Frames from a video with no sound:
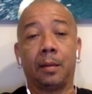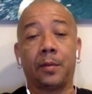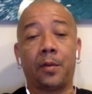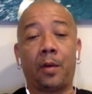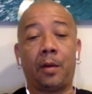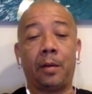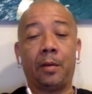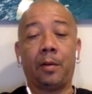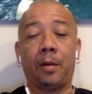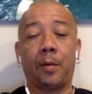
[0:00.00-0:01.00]
So, uh, you
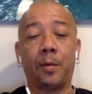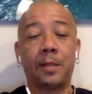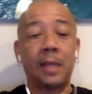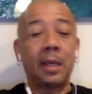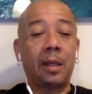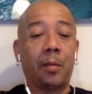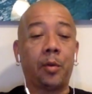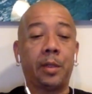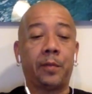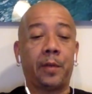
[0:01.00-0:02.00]
know, I, was thinking
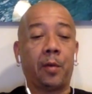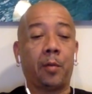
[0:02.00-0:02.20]
about it for a